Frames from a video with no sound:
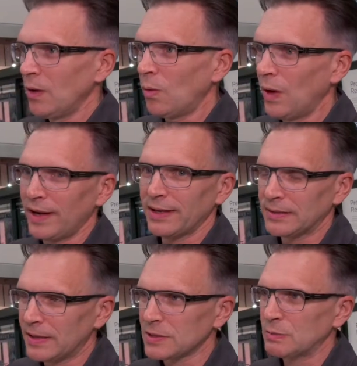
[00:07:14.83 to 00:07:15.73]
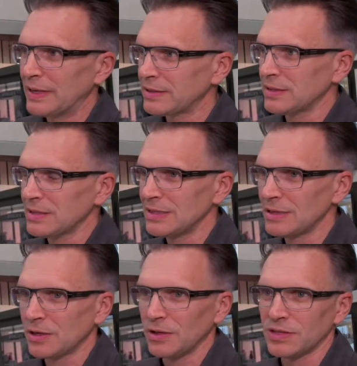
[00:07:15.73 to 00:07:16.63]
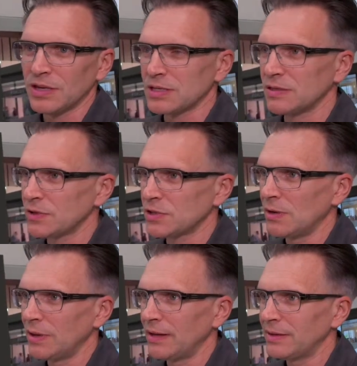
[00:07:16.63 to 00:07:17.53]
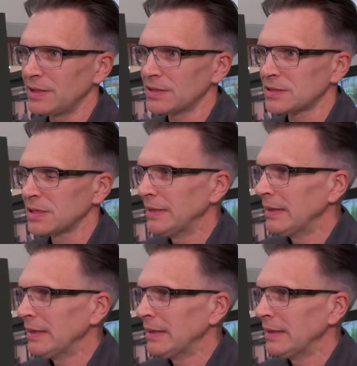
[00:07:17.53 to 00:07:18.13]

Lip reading: why glass matters in the context of a show like this.